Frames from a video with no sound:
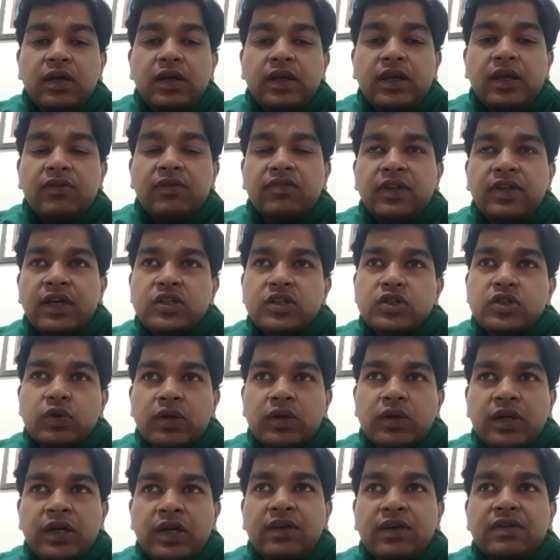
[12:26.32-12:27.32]
If their
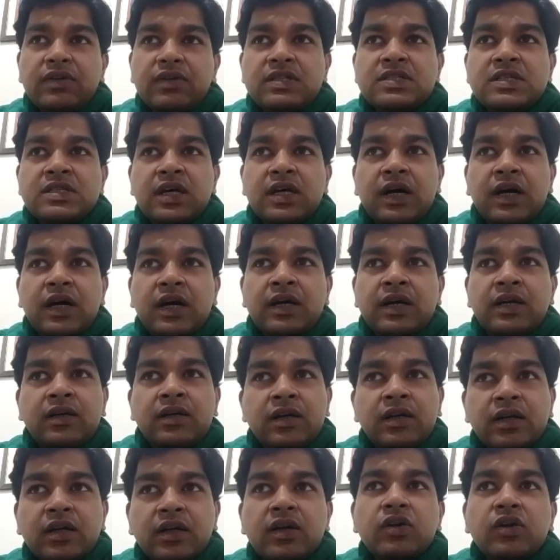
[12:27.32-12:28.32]
sugar levels are
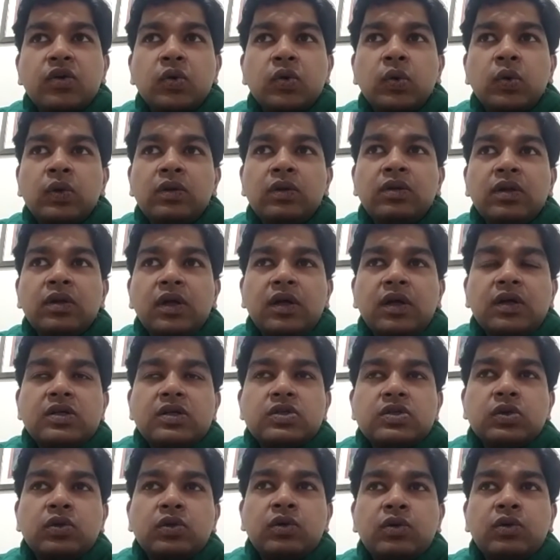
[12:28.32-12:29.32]
under control,
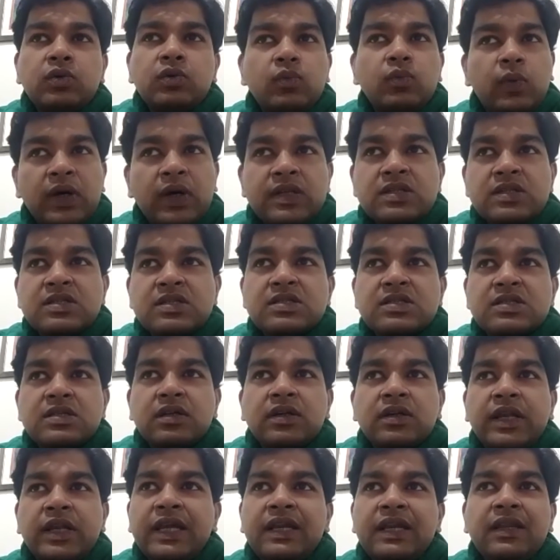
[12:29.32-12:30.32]
so once
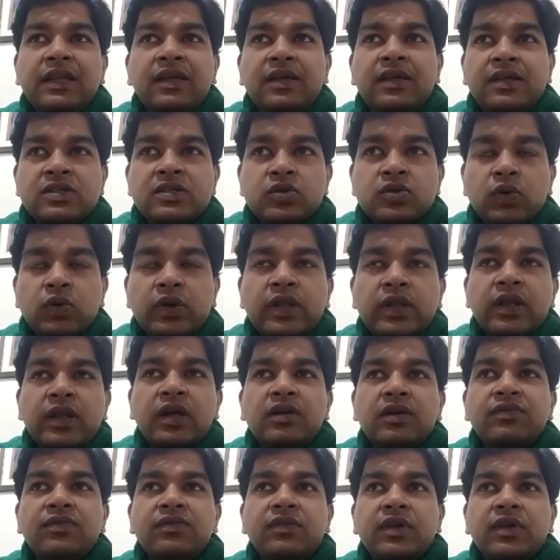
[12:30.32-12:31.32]
daily is good
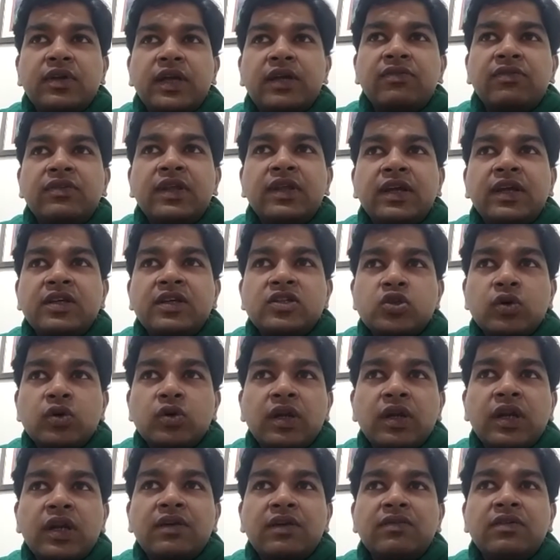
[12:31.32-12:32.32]
enough. If their
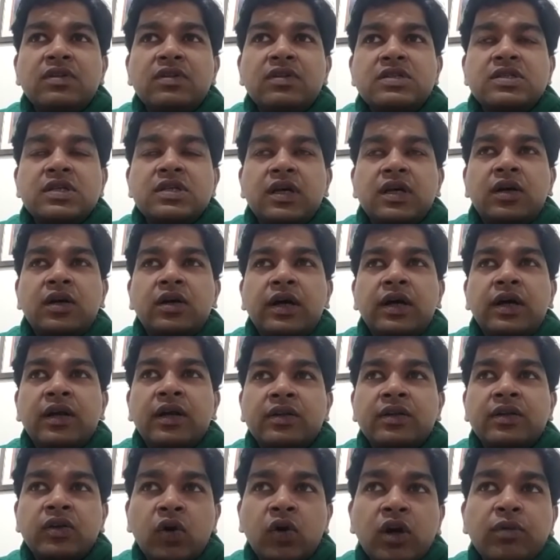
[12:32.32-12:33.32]
sugar levels are
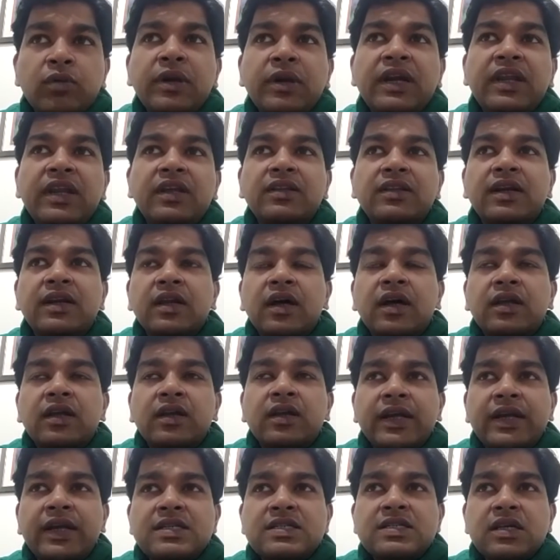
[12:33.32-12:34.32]
not meeting their
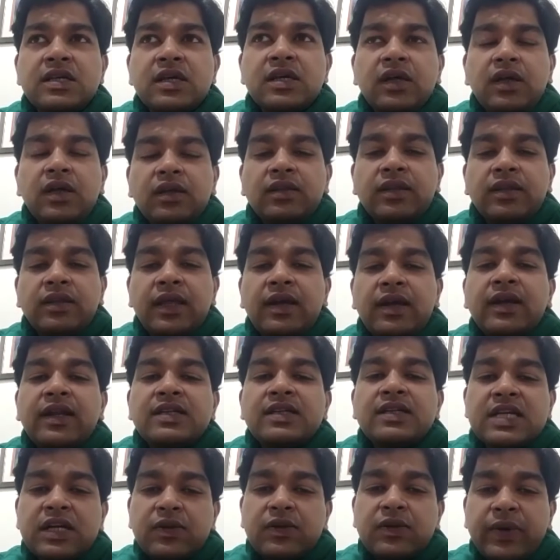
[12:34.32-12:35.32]
targets, then it
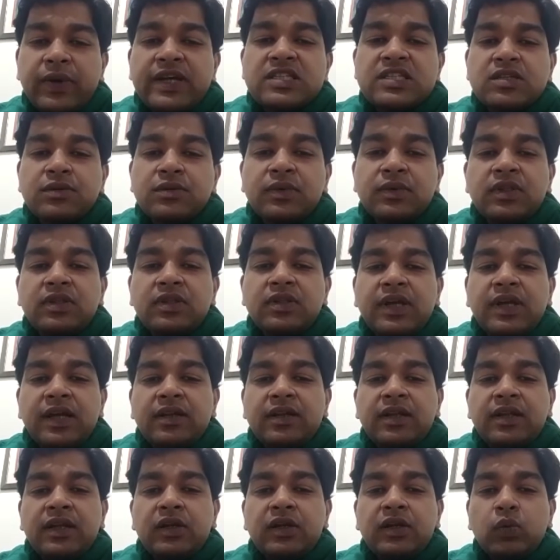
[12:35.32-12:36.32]
is advisable
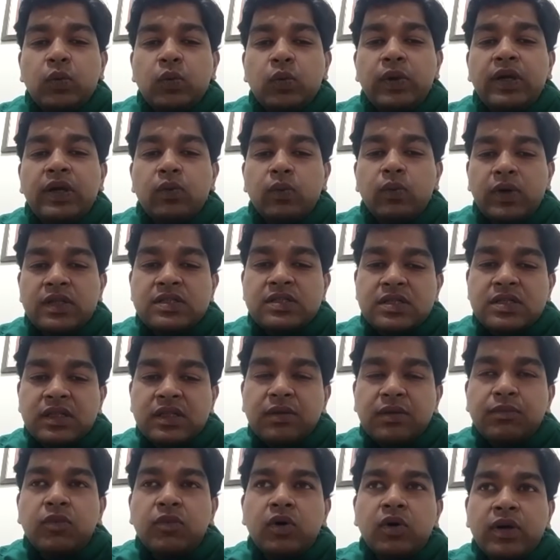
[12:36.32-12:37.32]
that they do it once in
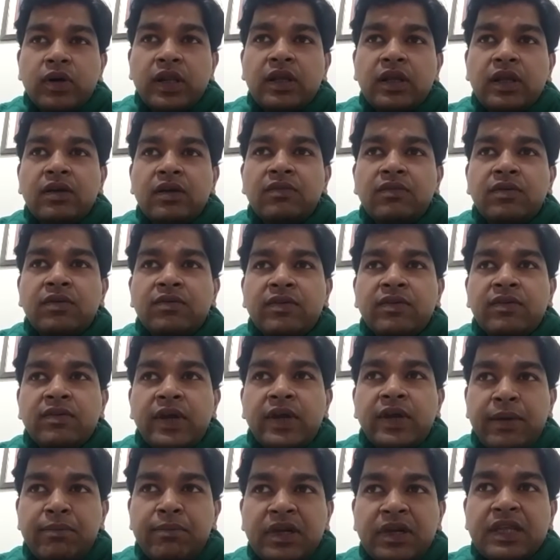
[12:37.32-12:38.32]
the morning,
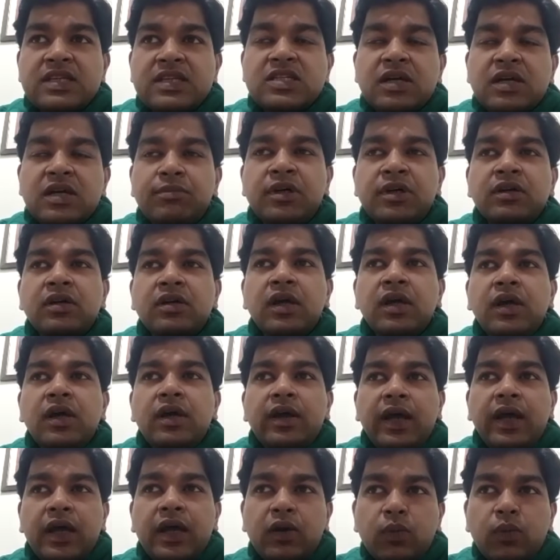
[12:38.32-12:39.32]
empty stomach,
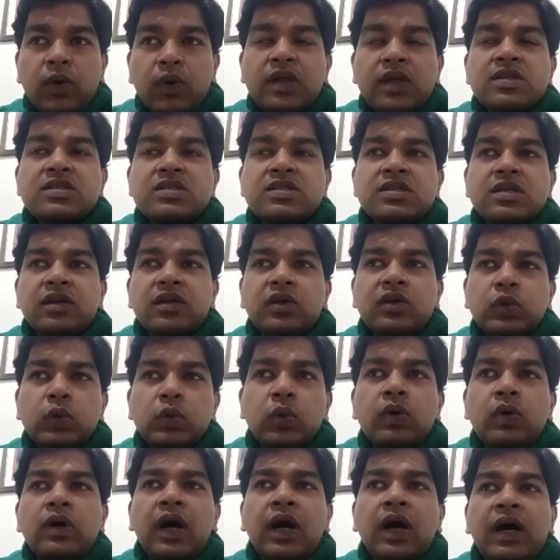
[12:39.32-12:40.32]
and once
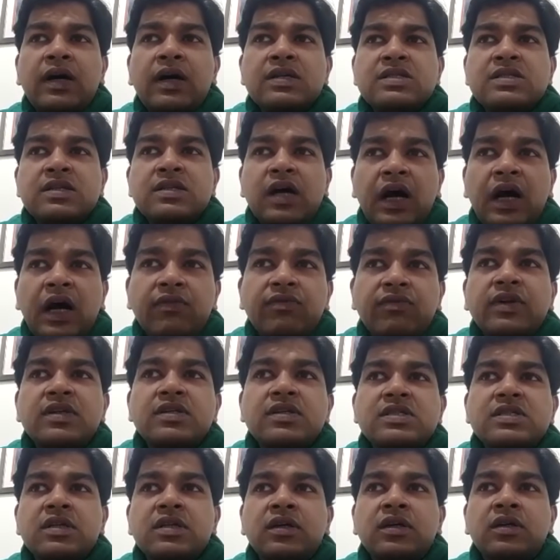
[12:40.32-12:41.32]
2 hours
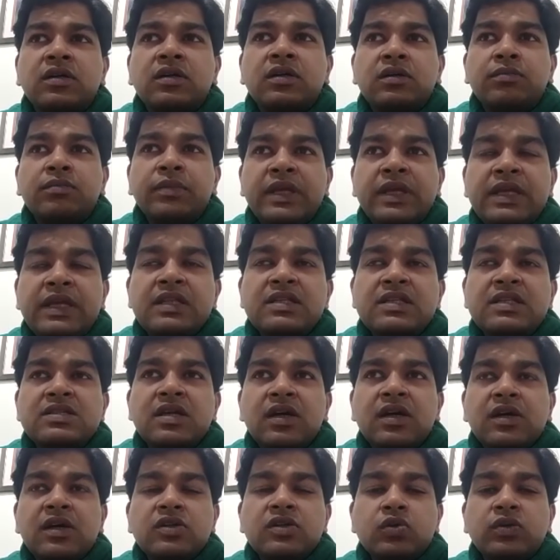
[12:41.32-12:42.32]
after a meal,
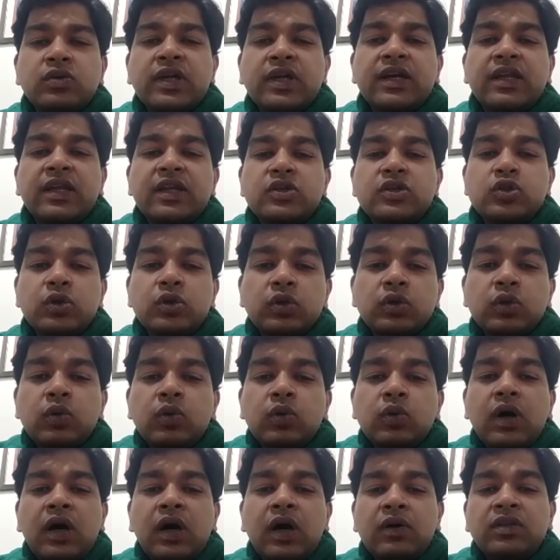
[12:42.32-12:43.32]
so that they should
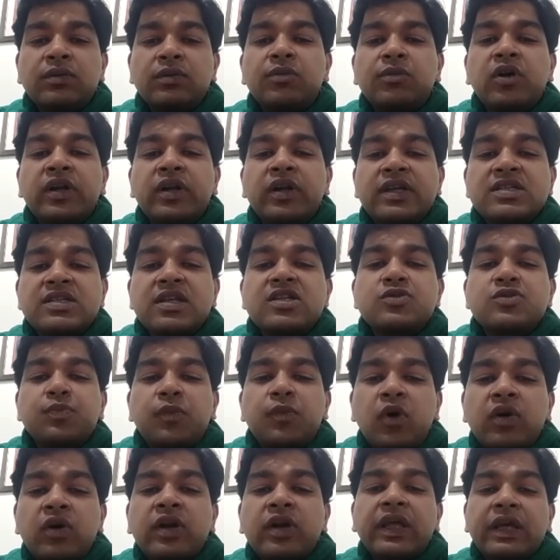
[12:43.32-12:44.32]
know how the body is
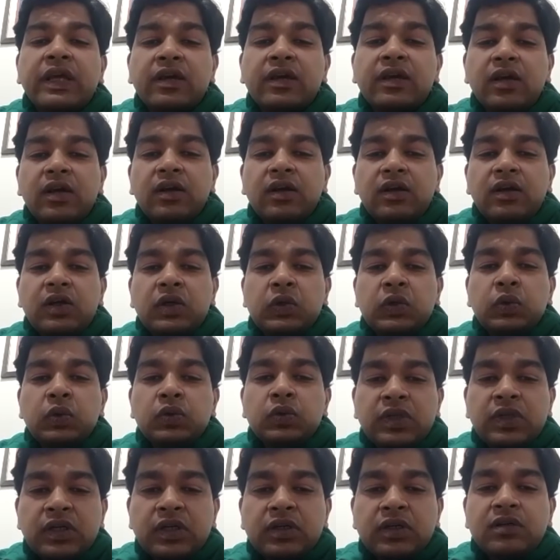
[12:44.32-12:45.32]
responding
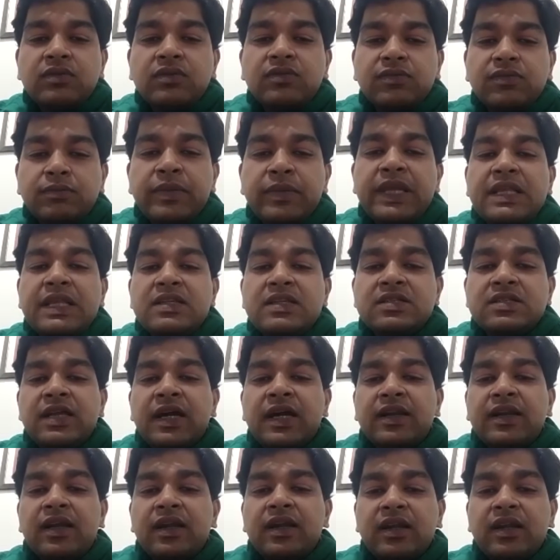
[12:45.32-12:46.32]
to the meals
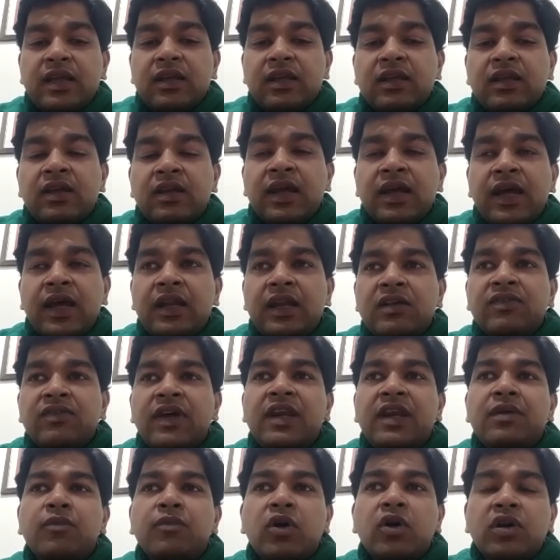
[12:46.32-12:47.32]
that they're taking and if
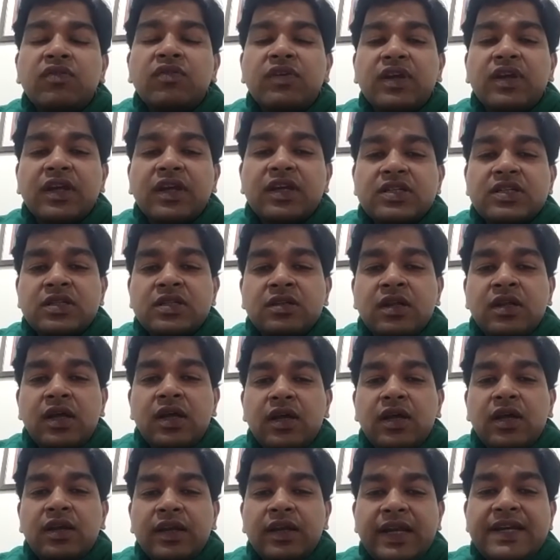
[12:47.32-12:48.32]
any modification
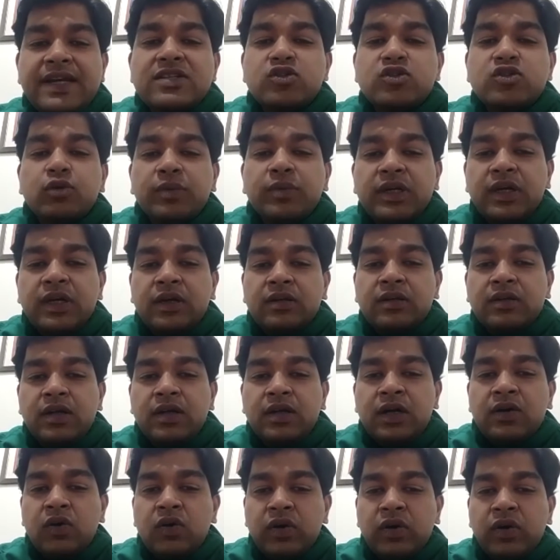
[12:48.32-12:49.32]
needs to be done
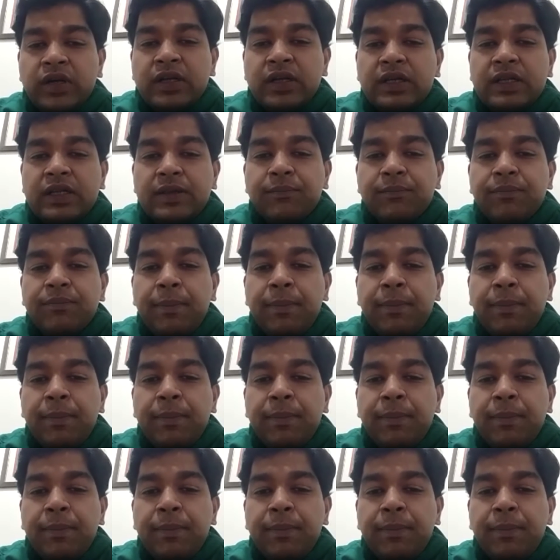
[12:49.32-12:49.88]
accordingly.